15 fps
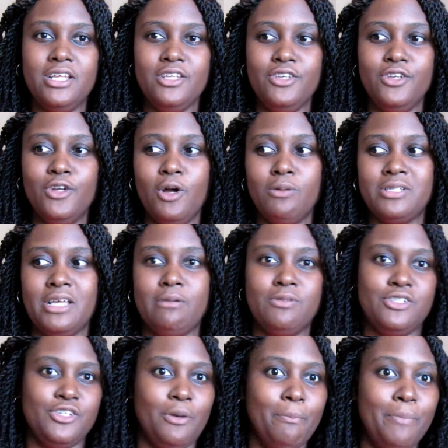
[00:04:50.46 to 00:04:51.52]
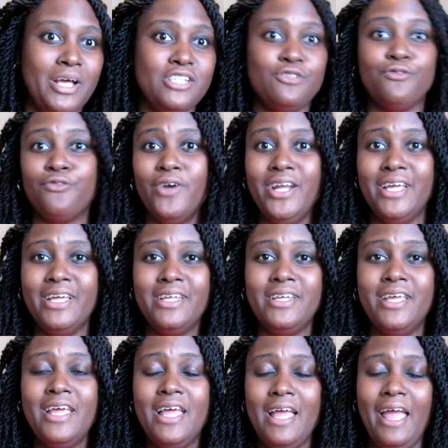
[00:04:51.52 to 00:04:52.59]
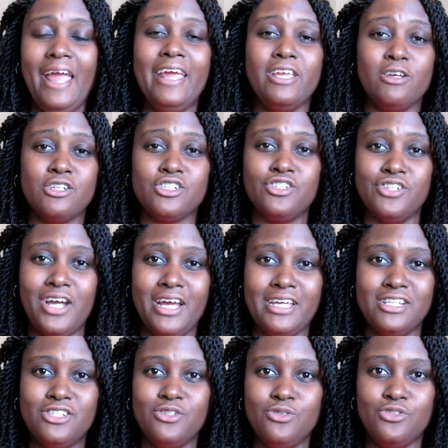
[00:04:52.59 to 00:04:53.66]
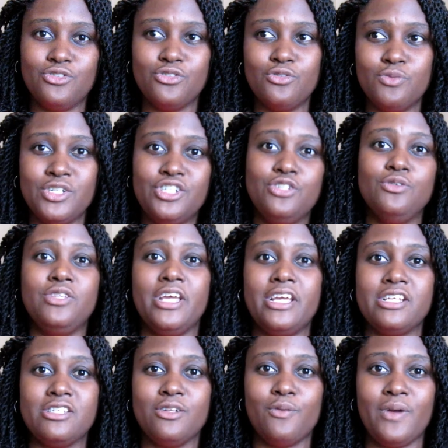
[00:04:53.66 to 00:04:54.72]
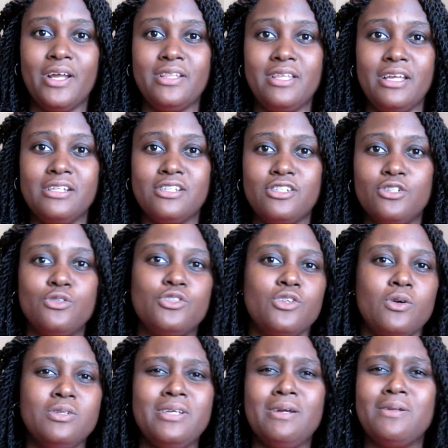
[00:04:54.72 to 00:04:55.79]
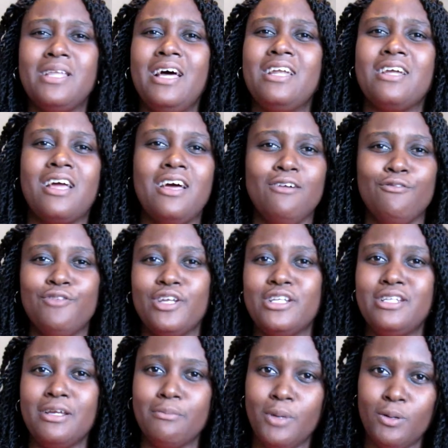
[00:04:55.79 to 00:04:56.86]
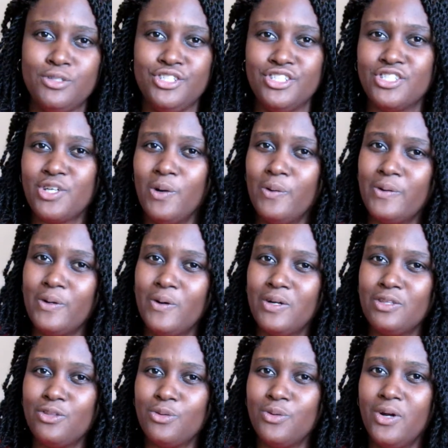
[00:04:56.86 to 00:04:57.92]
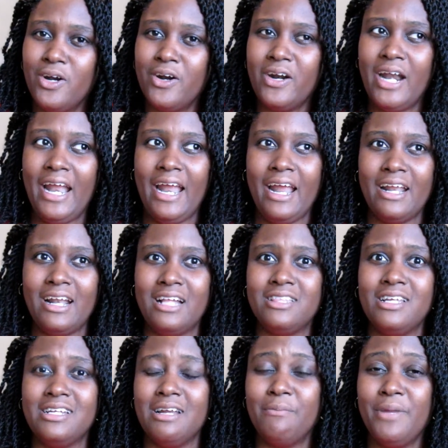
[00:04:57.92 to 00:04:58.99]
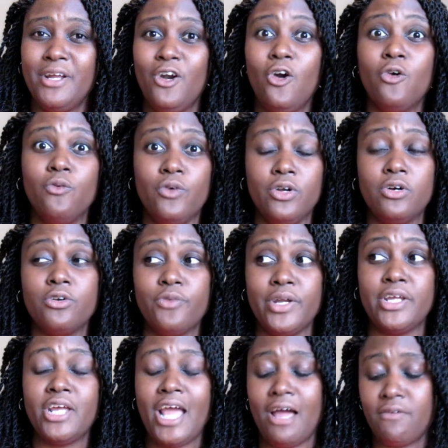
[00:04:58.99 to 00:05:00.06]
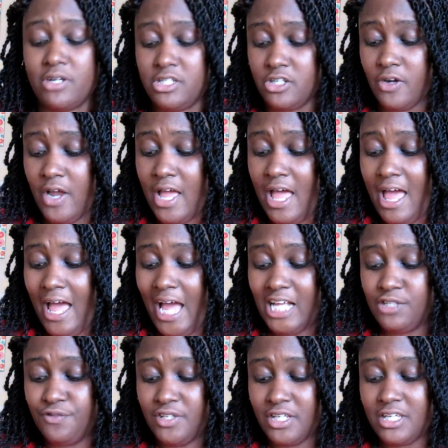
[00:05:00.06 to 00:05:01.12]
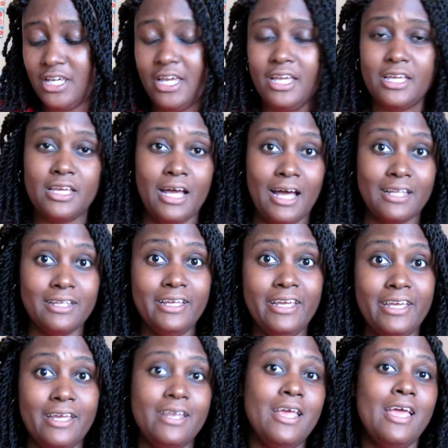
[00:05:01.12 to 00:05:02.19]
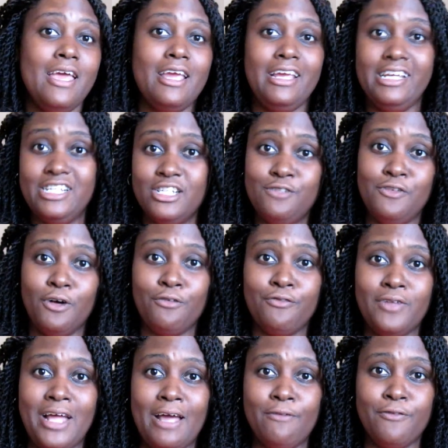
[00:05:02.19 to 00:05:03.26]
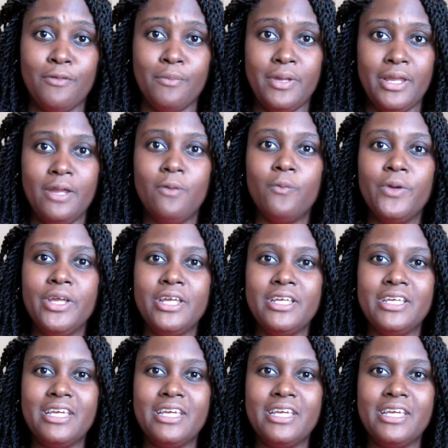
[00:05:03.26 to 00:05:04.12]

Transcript: it was your best friend, and you're just trying to do what you think is the right thing to do. So it's like a lot of conflicting emotions going on through her, and I think that made her a real great character. As for the king, Khalid, he just fell flat for me. We